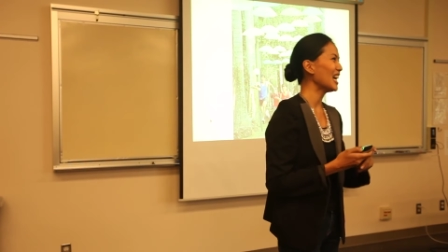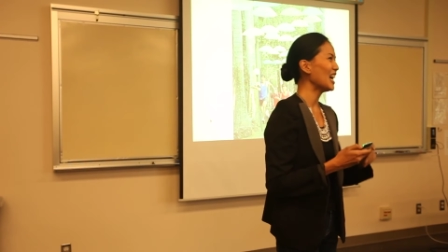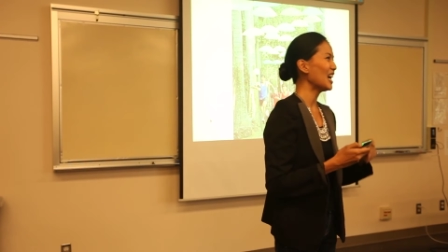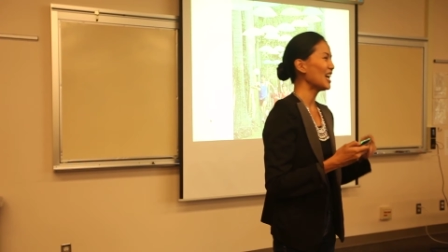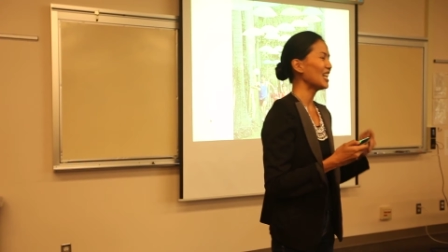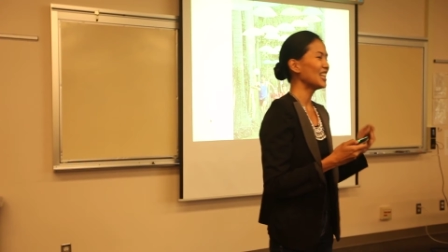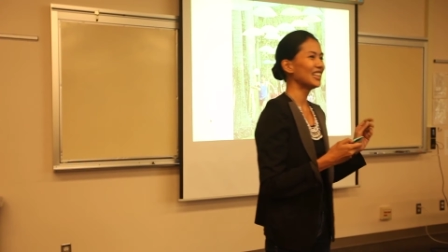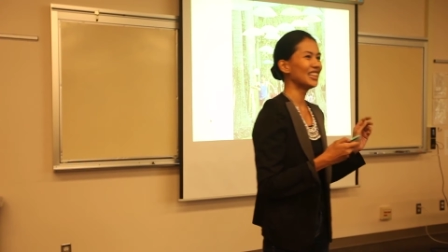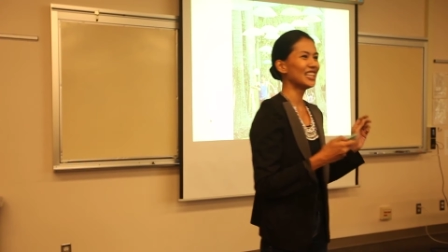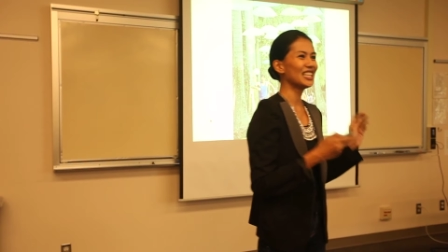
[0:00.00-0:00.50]

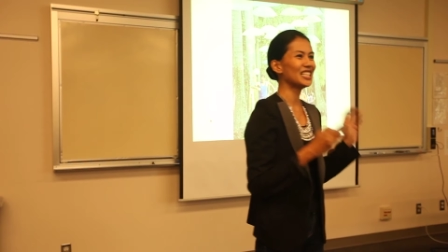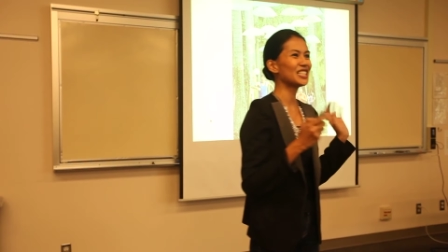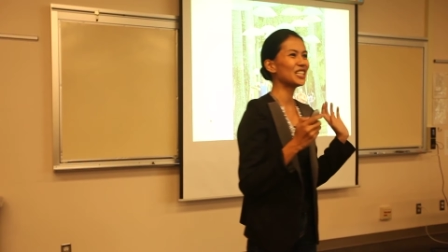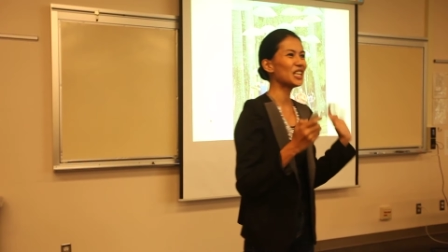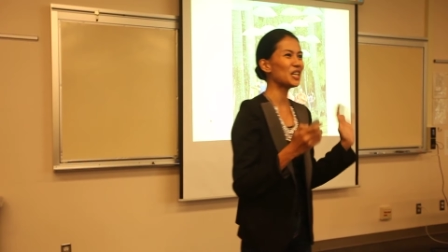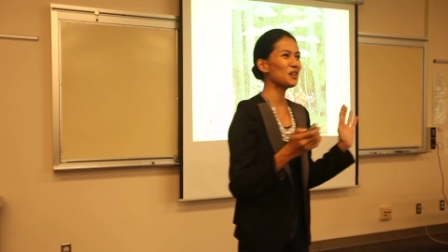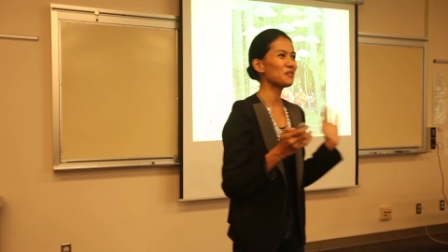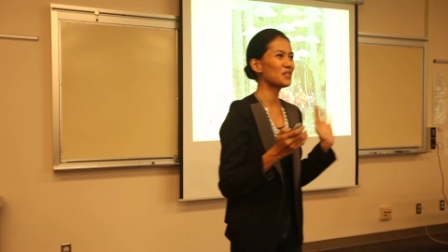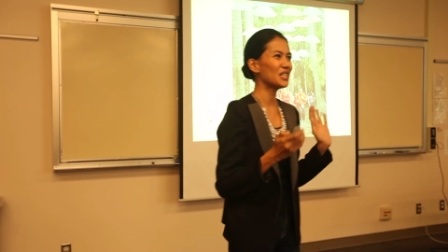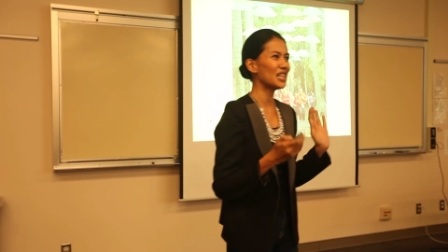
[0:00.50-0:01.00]
uh, this
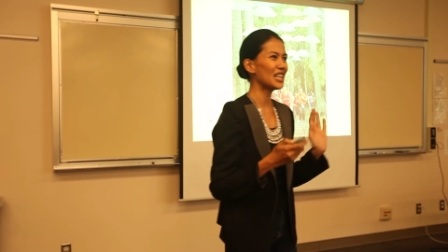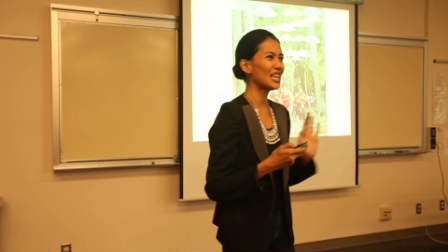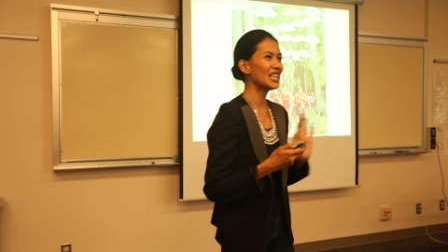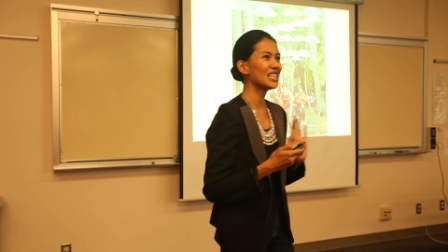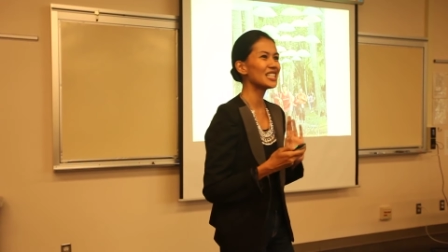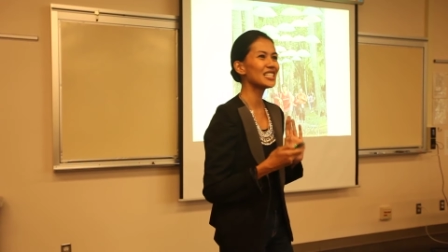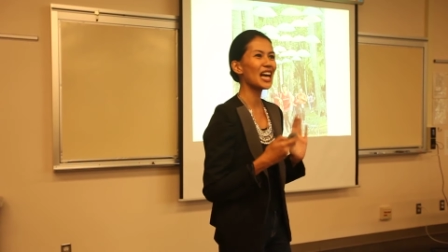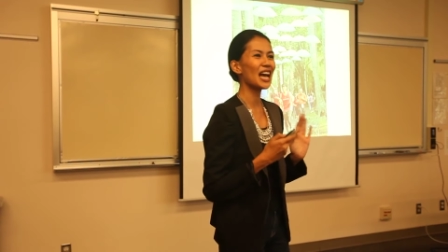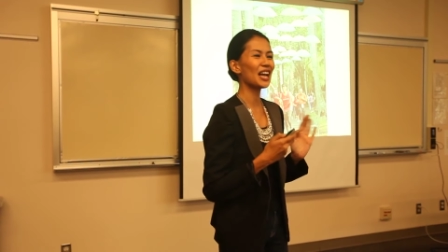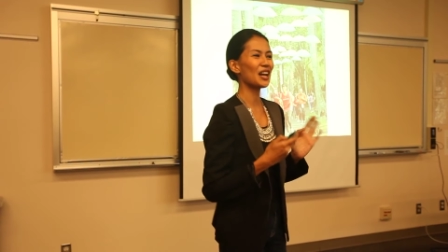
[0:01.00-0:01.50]
gives an
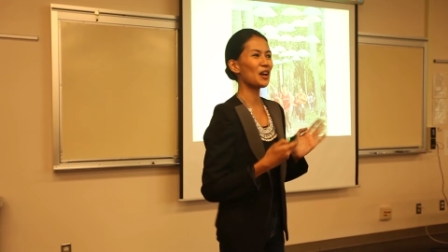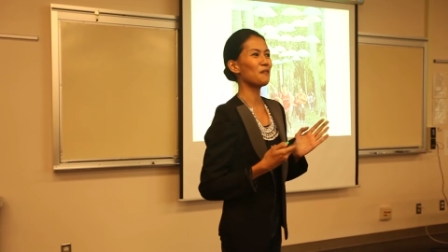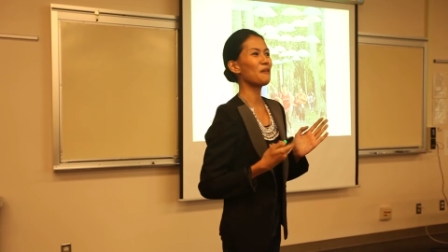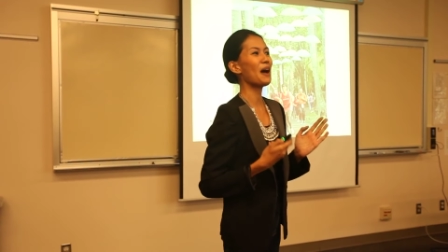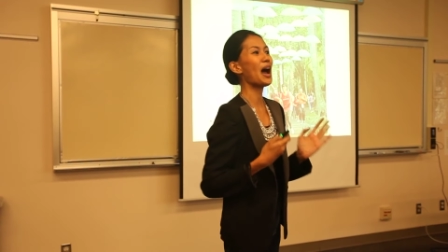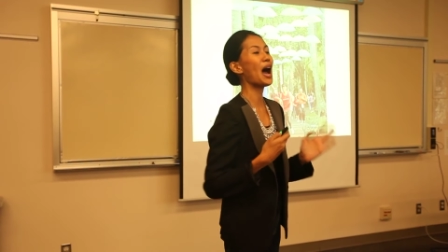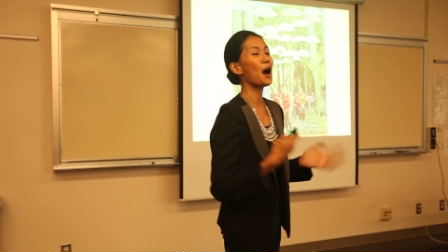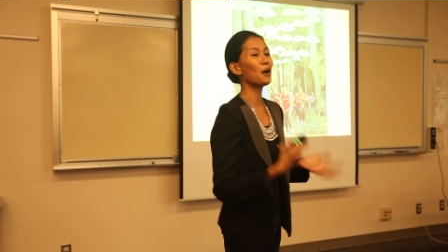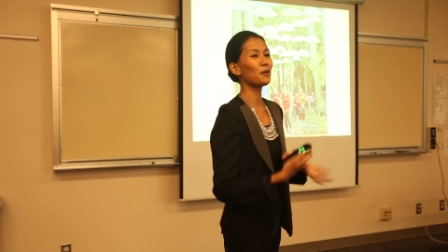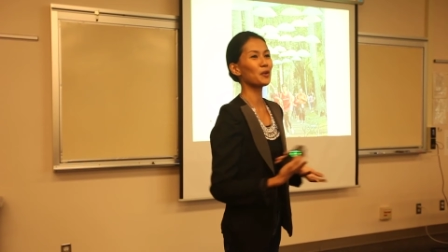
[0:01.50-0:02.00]
insight of
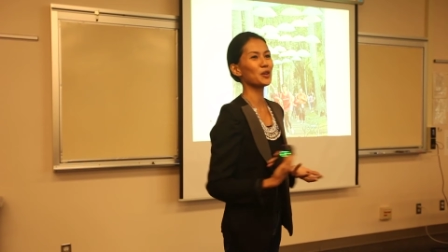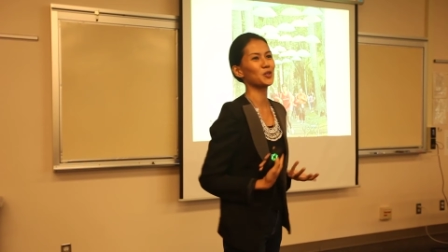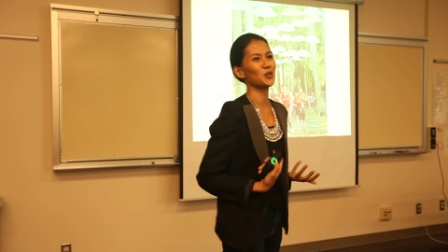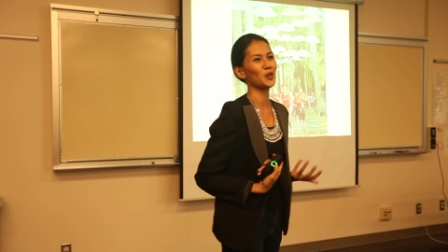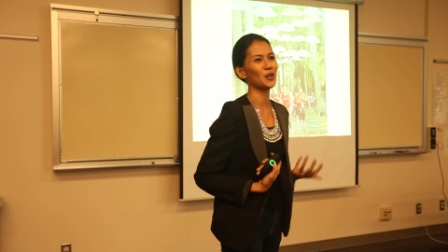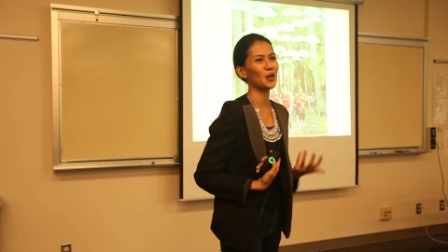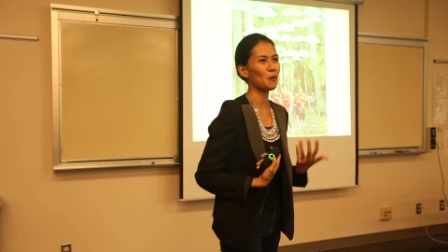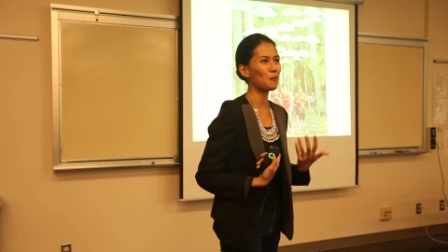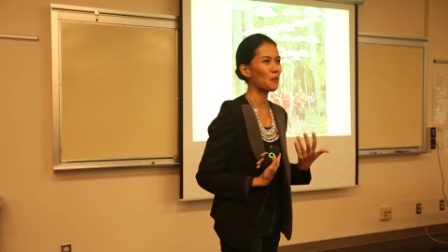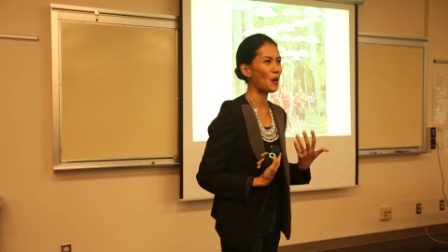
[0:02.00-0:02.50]
how we treat
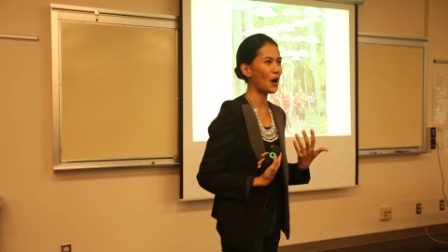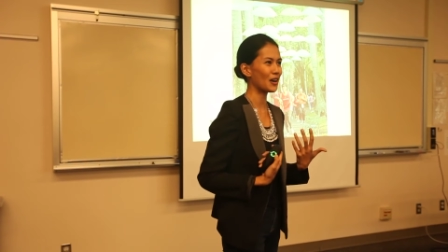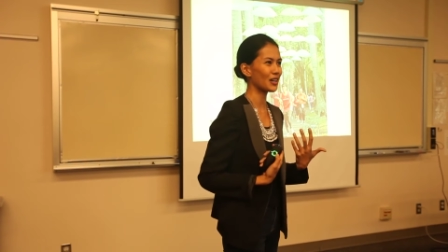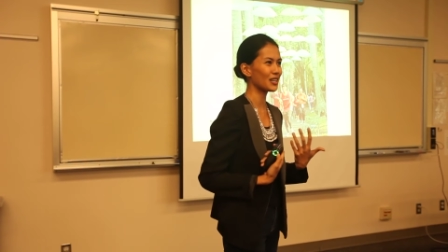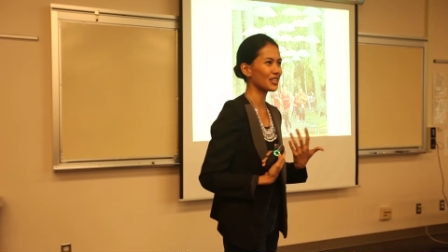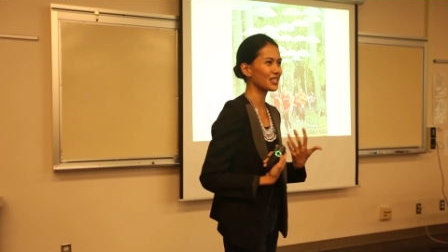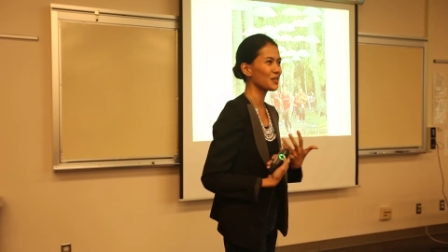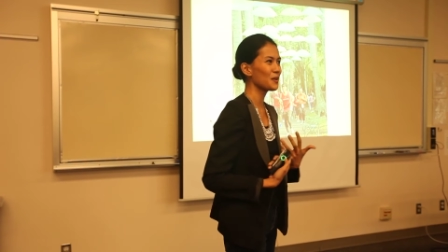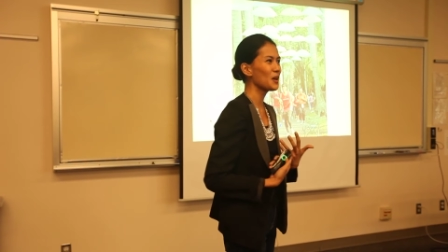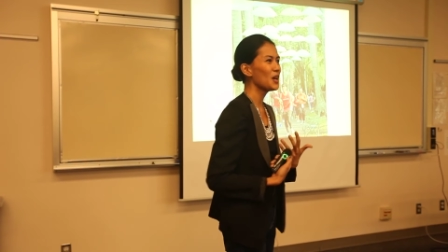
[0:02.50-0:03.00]
our
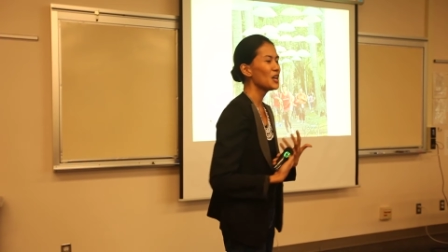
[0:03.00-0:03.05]
parks.